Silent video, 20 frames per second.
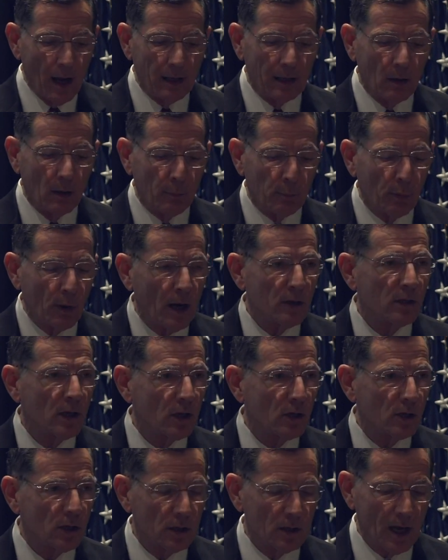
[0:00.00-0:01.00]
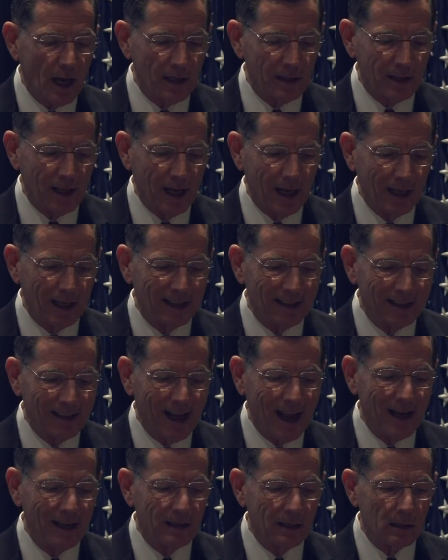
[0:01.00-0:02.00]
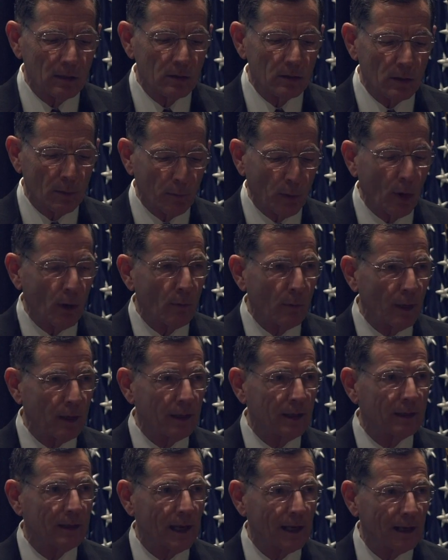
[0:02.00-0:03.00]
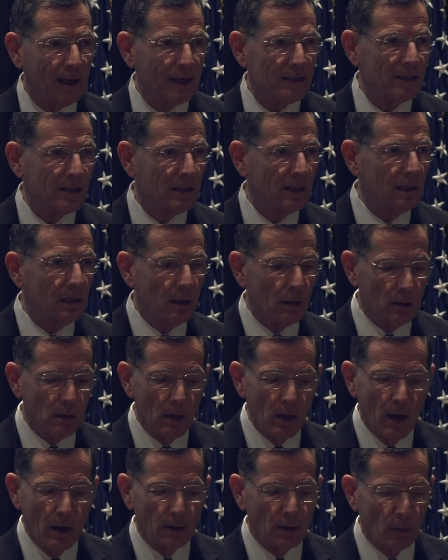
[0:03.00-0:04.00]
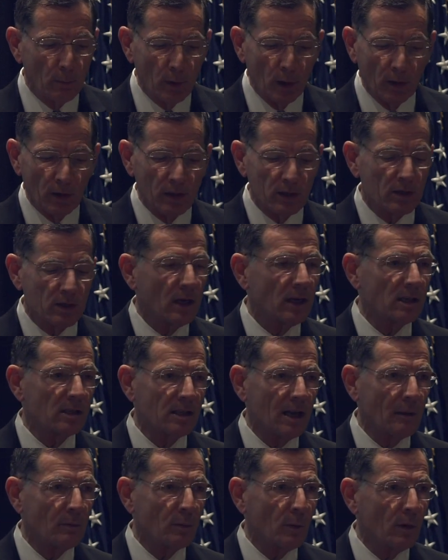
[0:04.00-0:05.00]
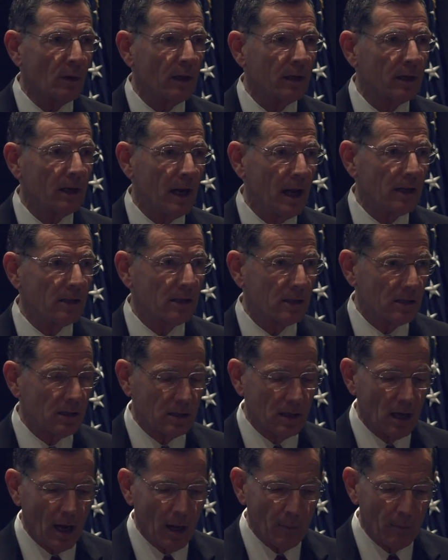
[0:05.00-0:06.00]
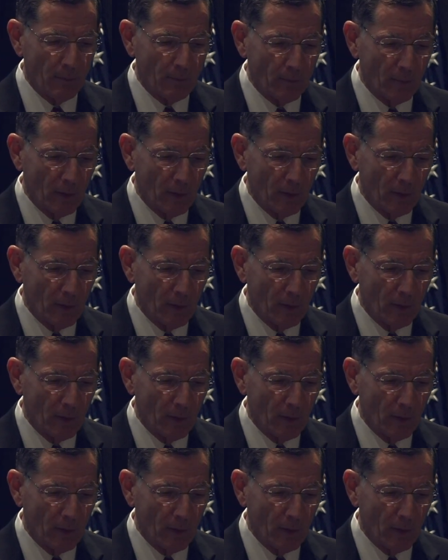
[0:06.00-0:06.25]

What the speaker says: You know, a project should not take 10 years to permit and then less than a year to build. It's unacceptable, and it has to stop.